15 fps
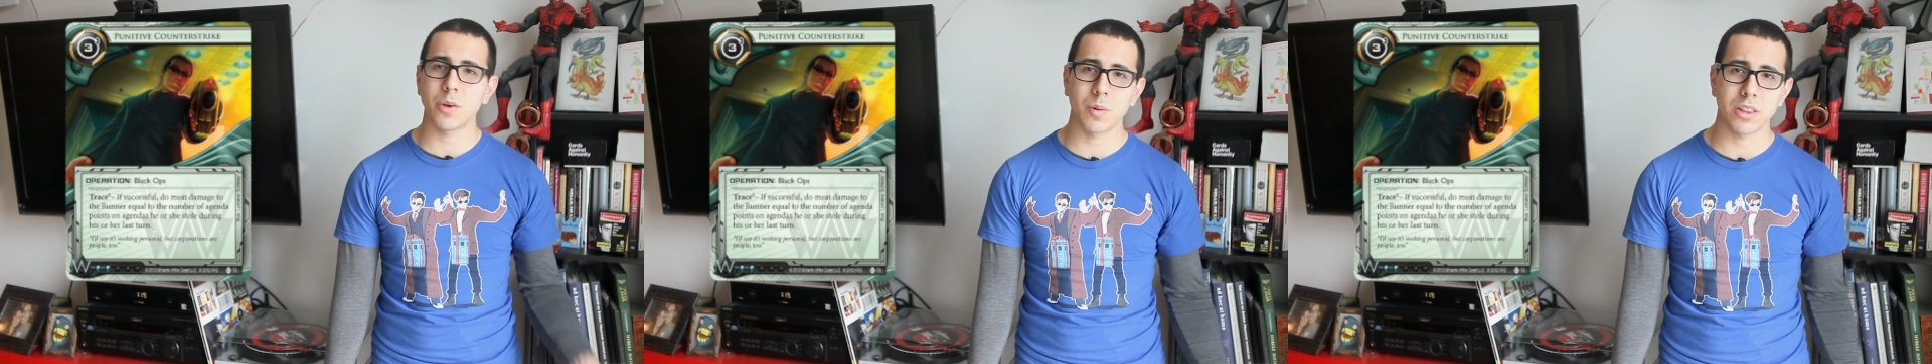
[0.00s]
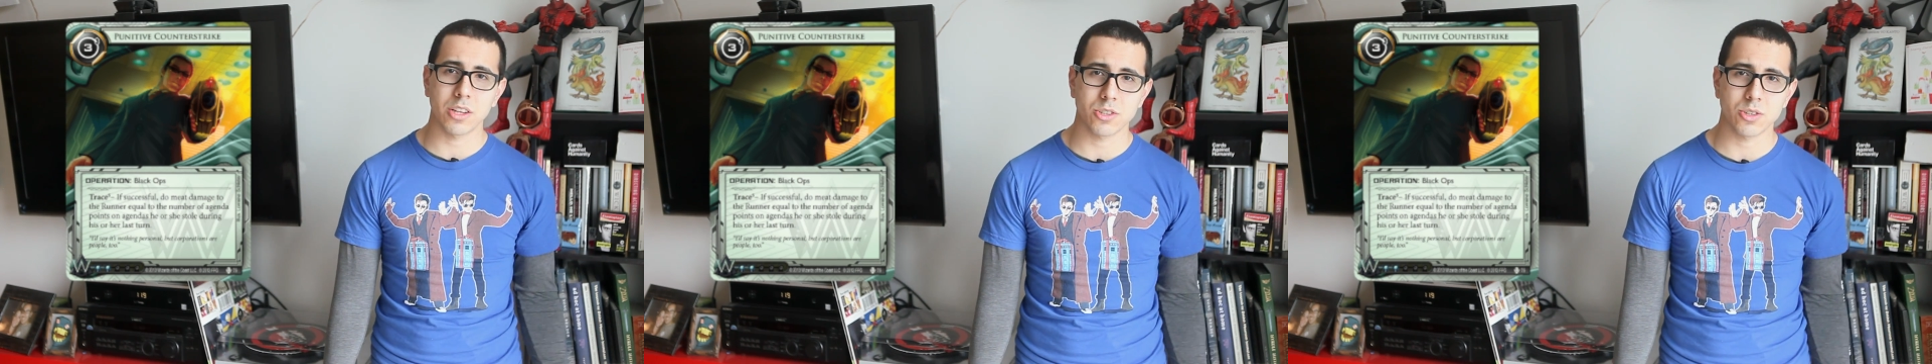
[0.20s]

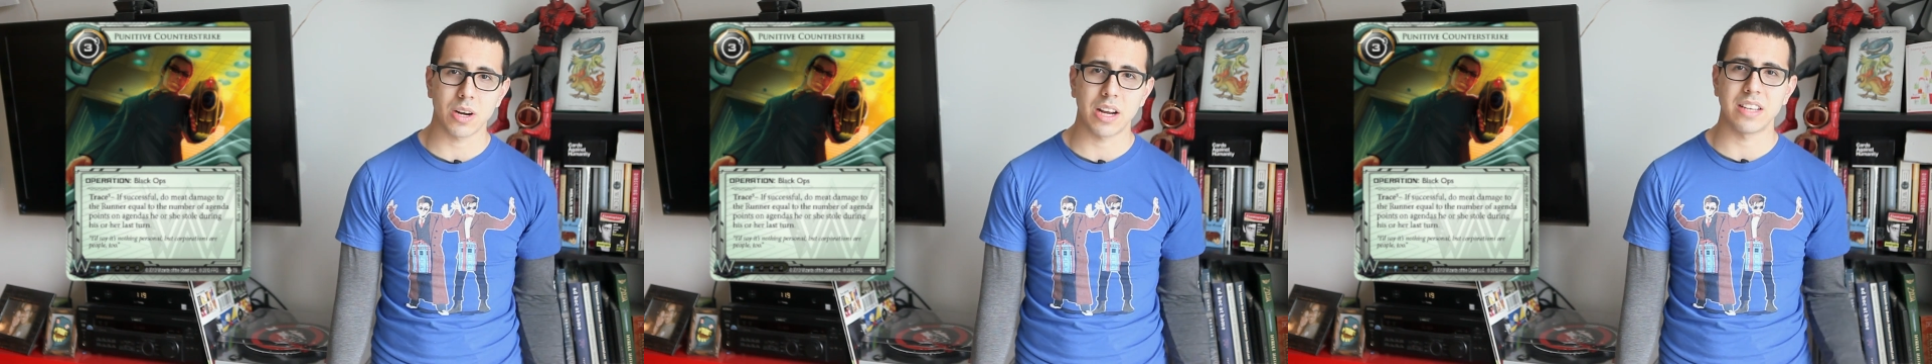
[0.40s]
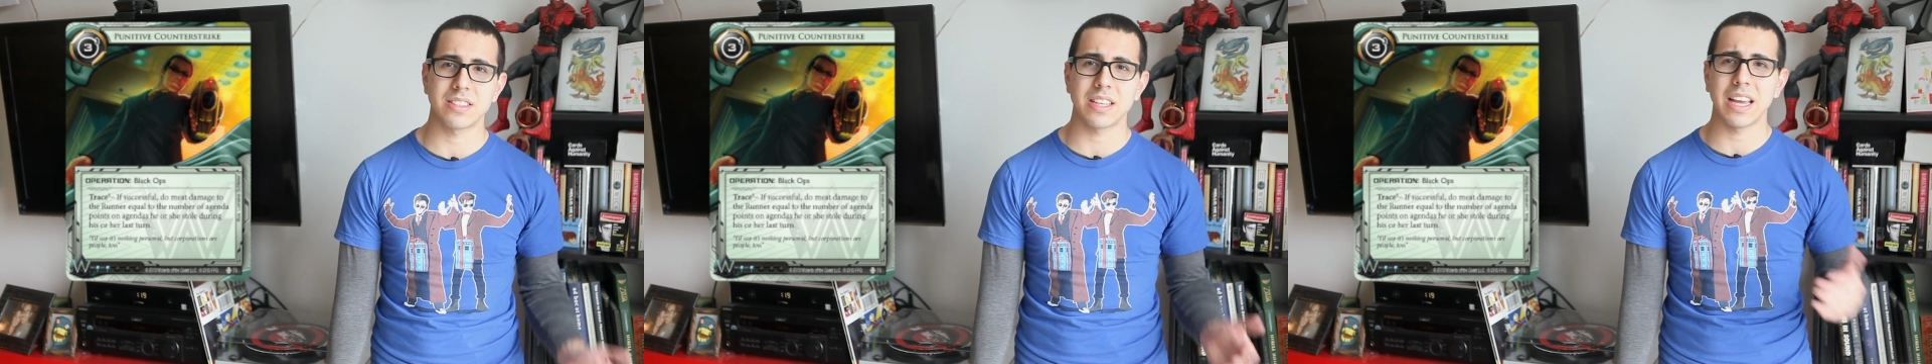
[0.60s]
win the
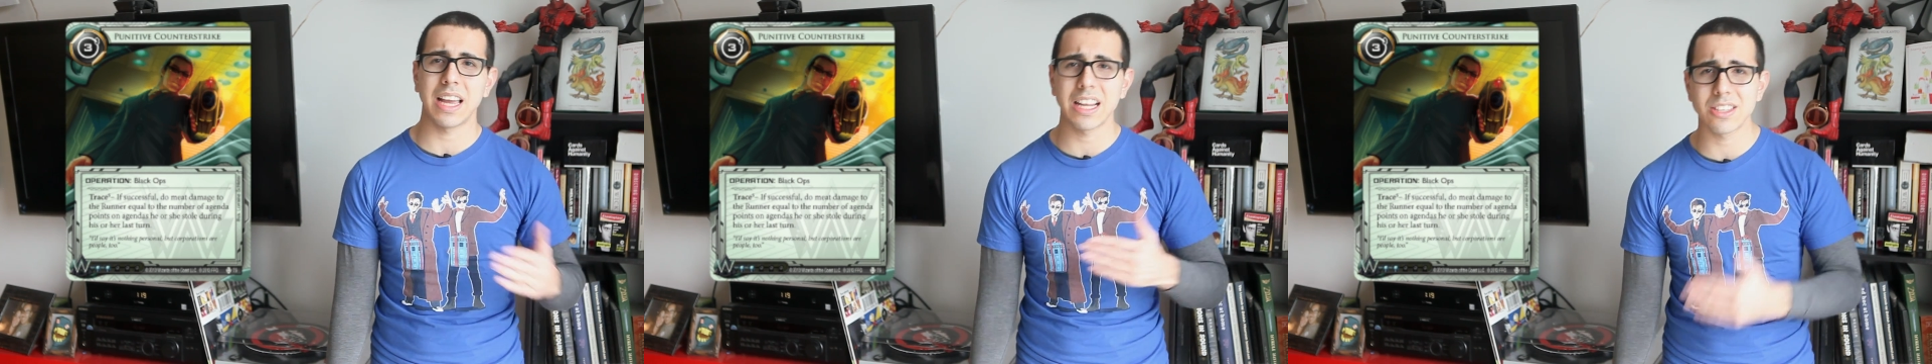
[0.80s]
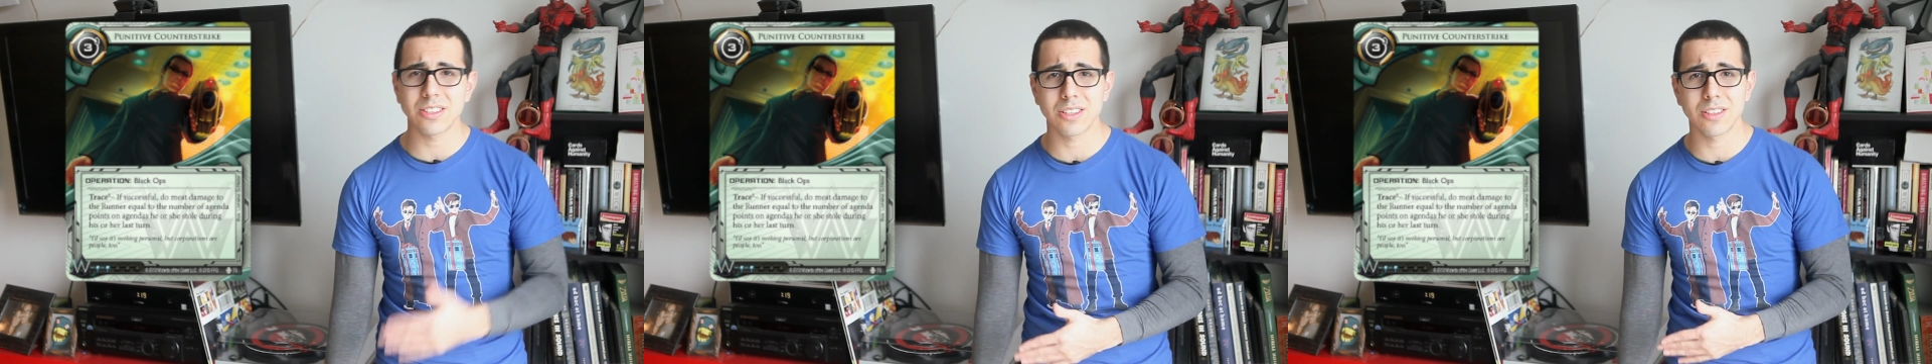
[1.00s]
trace
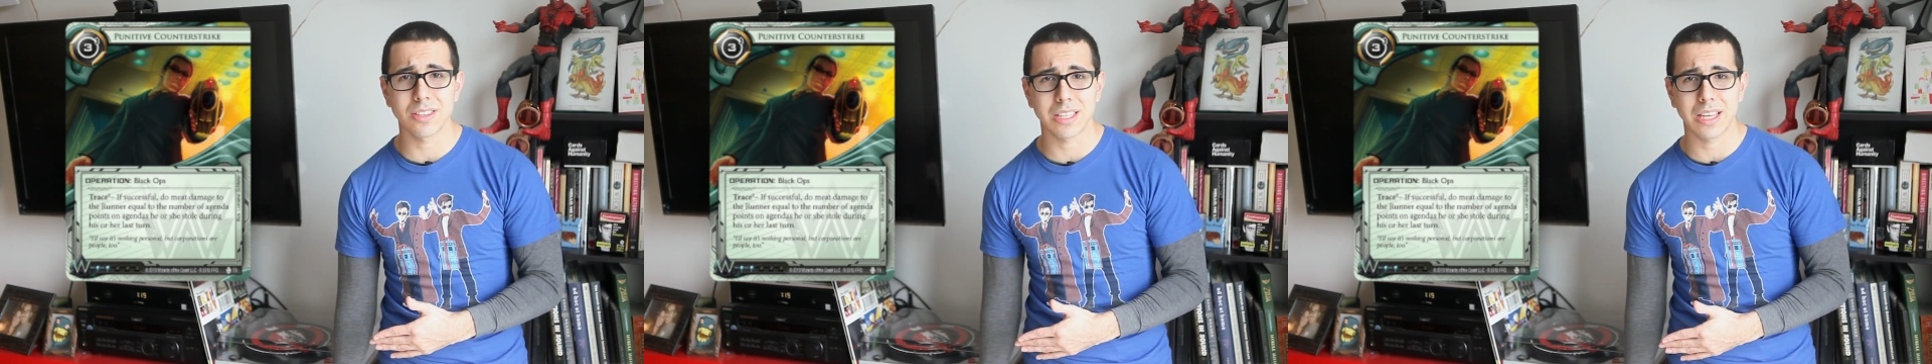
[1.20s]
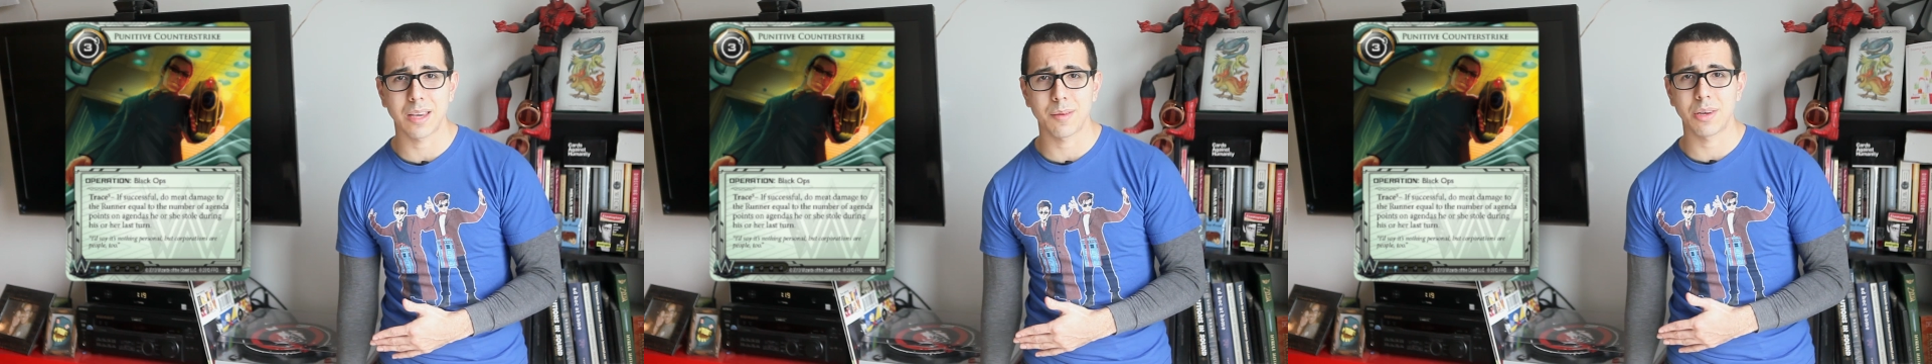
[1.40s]
and you deal the
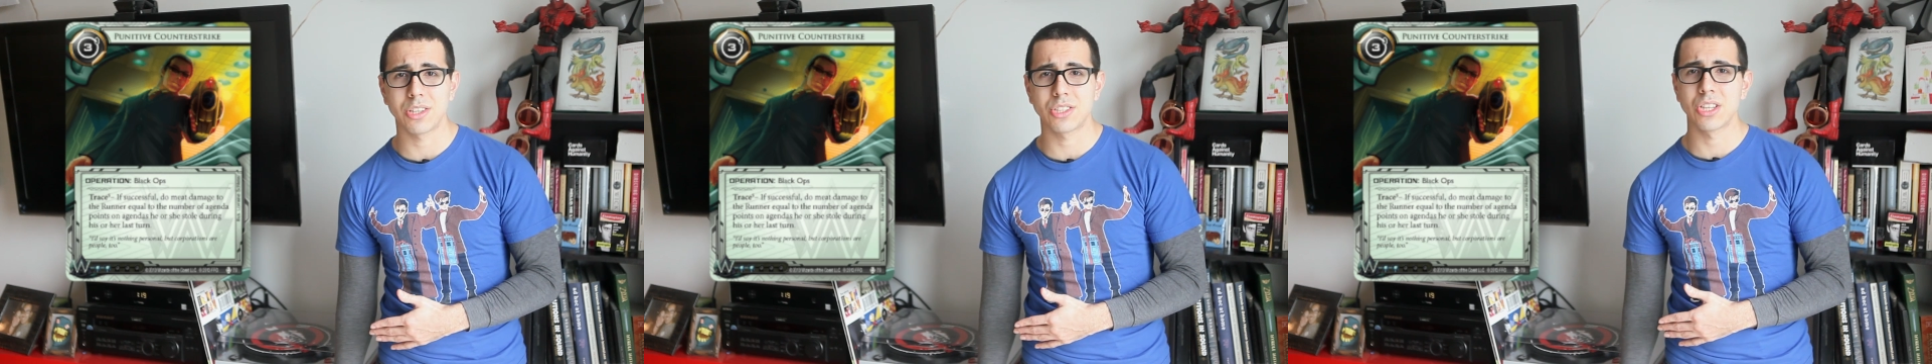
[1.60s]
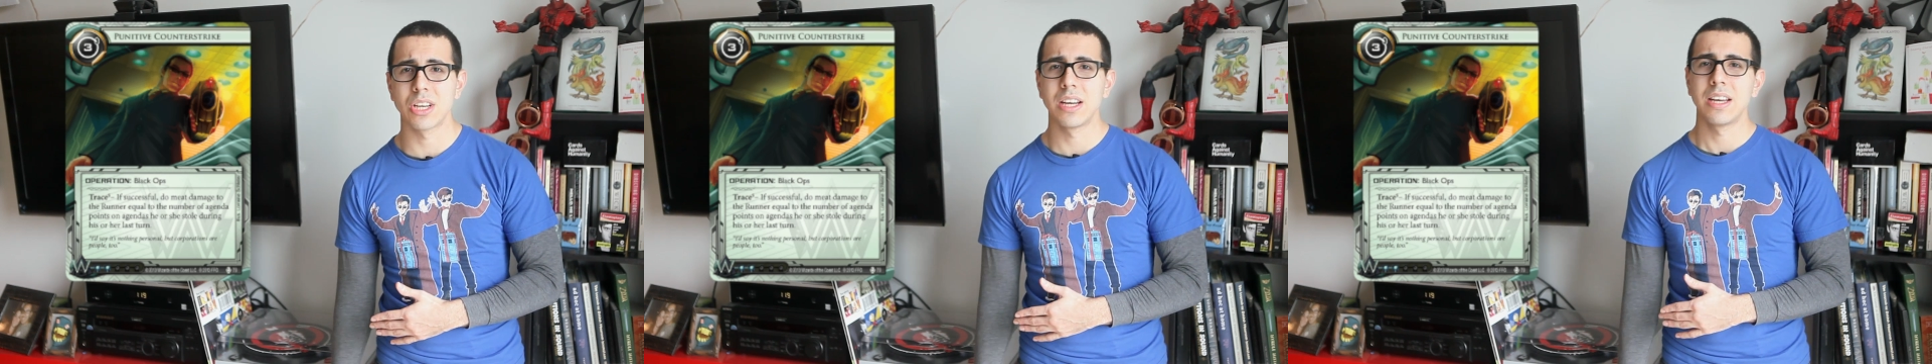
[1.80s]

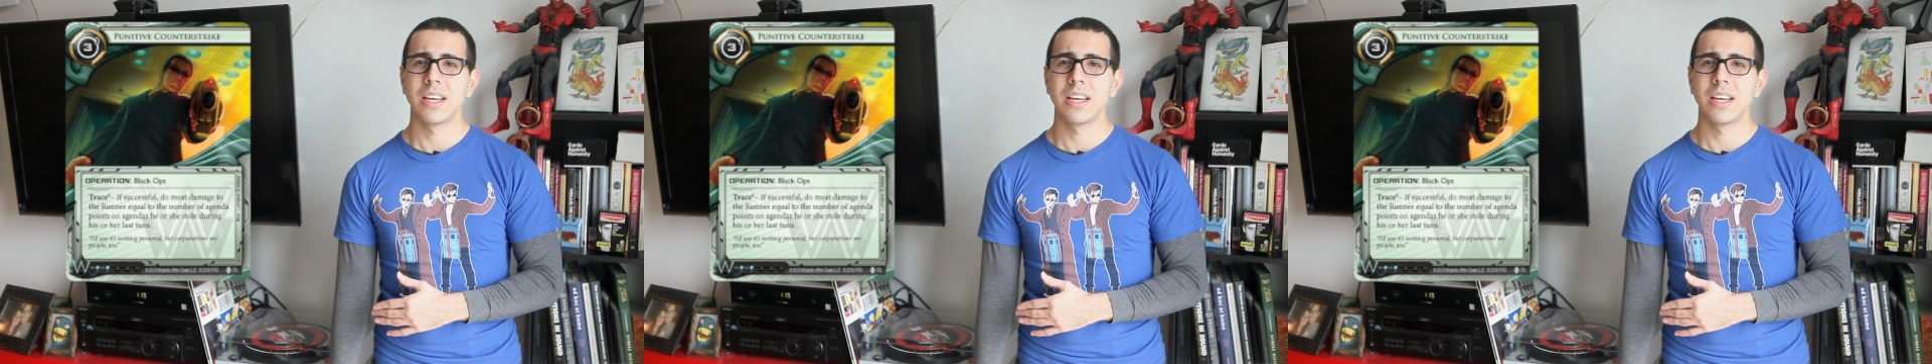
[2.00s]
damage,